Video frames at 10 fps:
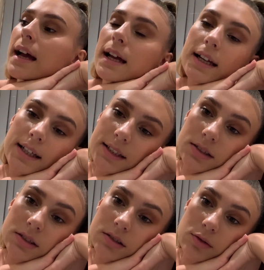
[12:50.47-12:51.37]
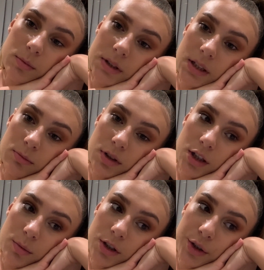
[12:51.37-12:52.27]
And comment down
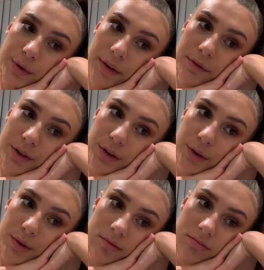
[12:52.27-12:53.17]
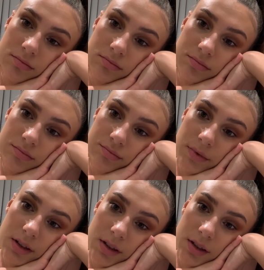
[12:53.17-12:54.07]
below, which you never do,
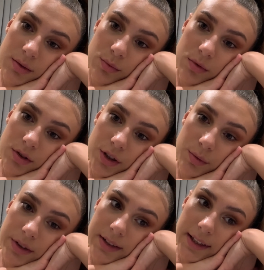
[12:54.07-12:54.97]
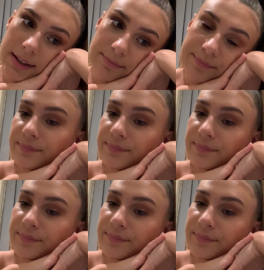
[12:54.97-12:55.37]
what you want to see.